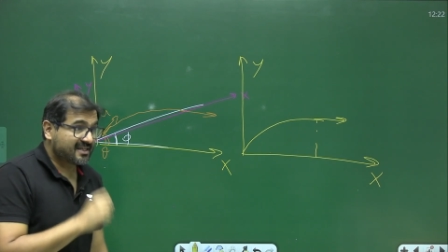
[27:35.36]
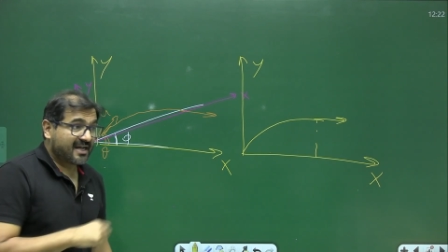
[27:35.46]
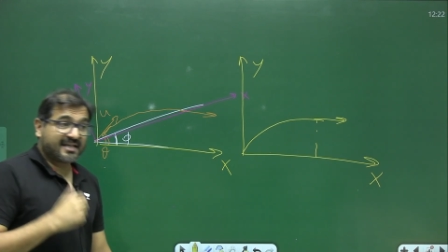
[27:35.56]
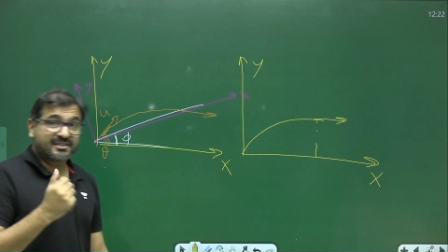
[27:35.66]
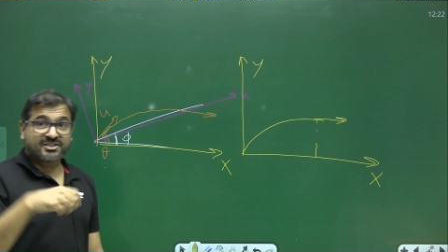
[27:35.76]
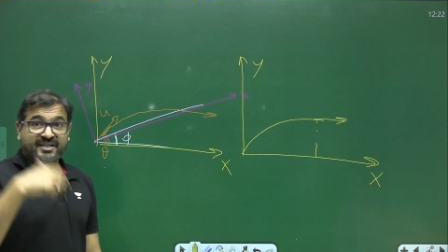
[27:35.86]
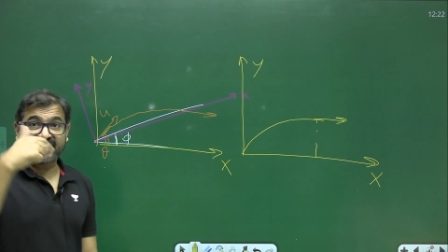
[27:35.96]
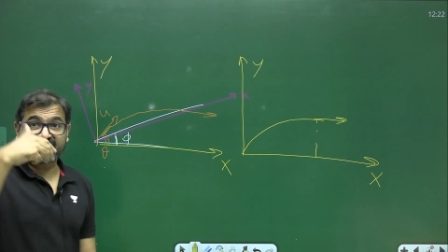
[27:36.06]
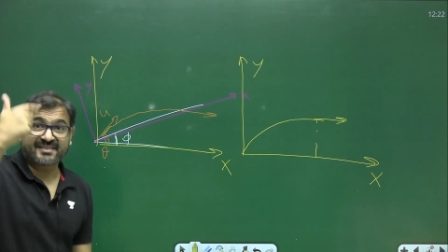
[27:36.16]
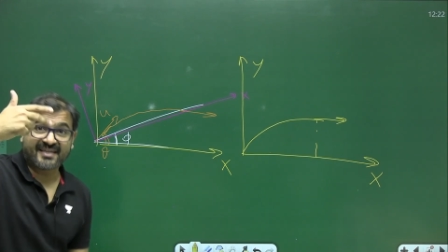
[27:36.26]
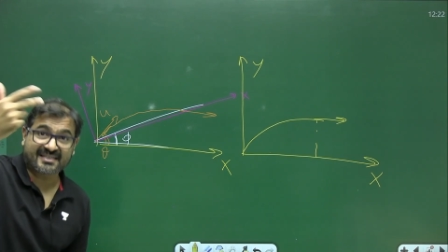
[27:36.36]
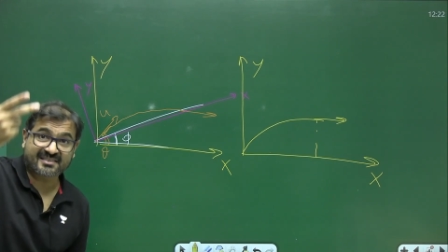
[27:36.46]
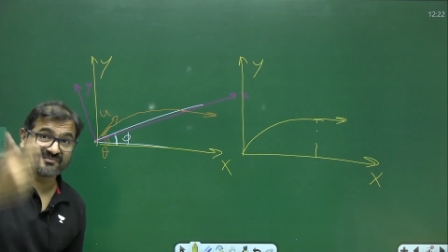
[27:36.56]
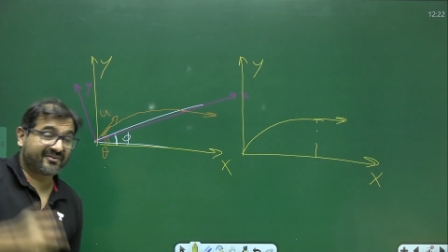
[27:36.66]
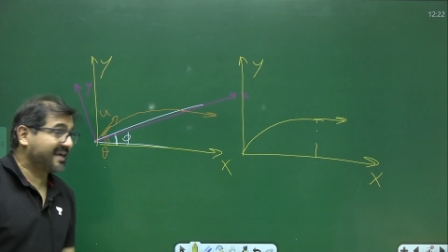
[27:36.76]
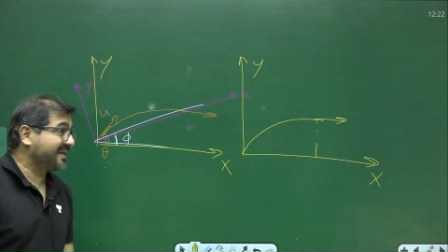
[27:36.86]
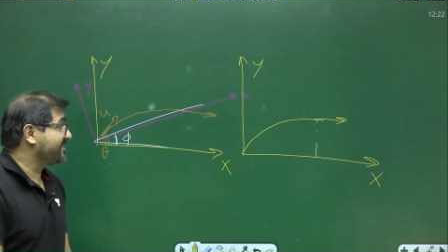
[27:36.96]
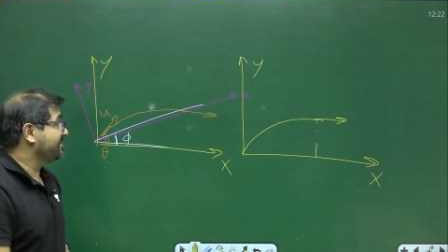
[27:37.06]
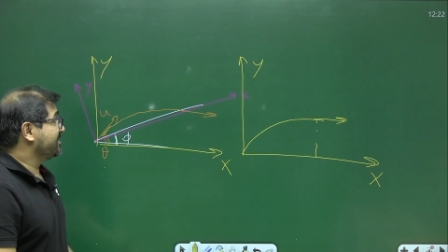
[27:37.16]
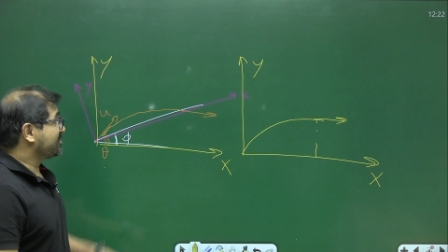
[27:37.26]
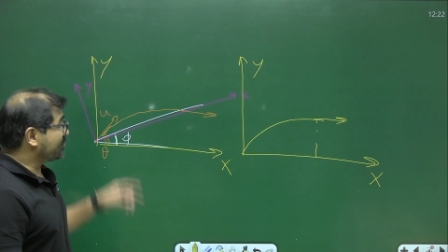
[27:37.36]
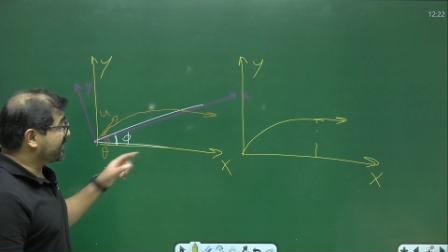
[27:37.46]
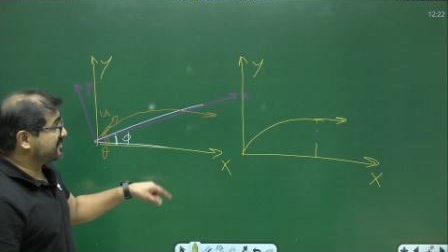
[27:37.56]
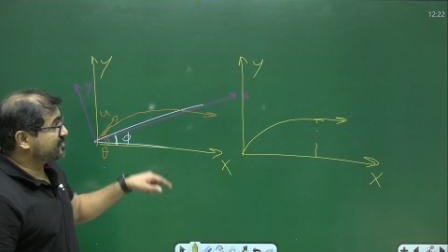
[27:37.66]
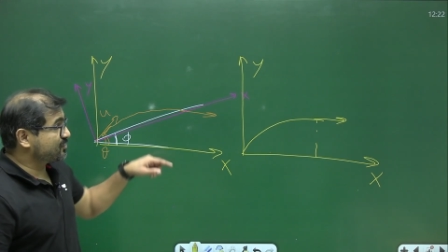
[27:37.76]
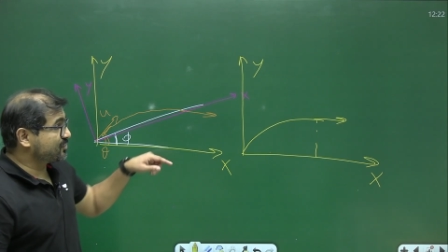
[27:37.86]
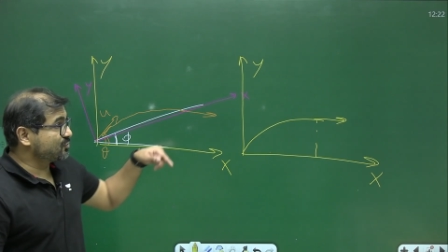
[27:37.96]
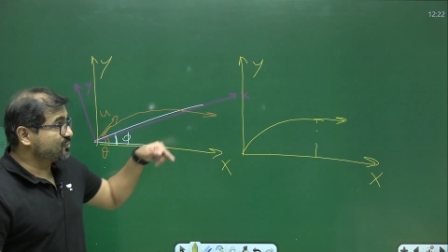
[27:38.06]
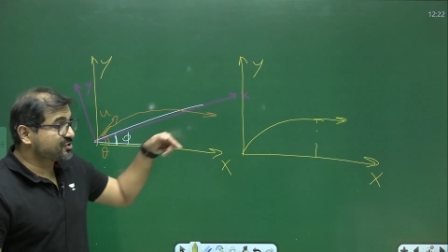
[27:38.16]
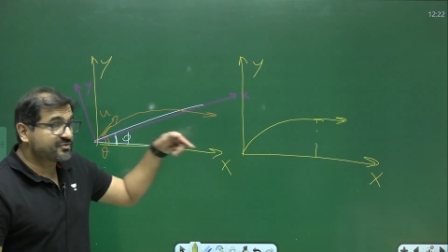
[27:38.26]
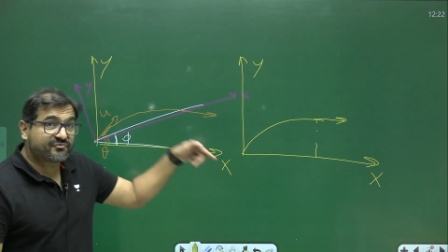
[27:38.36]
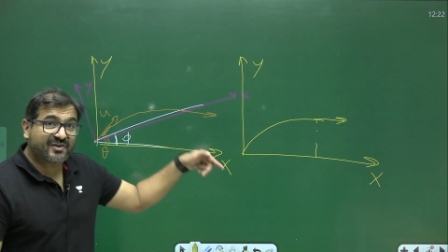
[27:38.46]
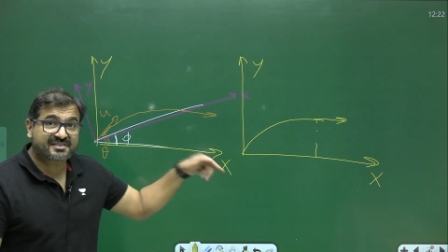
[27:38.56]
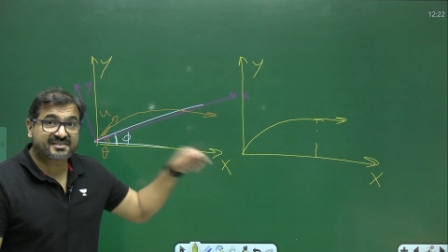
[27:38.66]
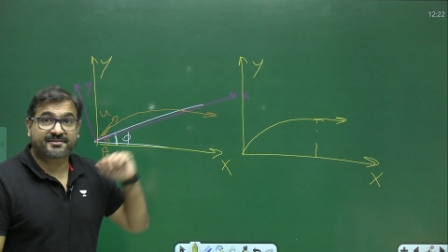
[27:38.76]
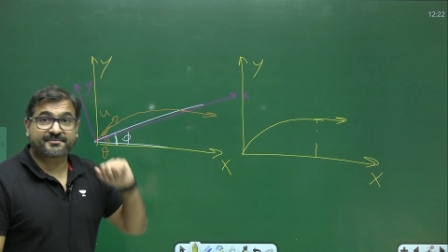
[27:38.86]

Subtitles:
I changed the x and y to get to the solution faster.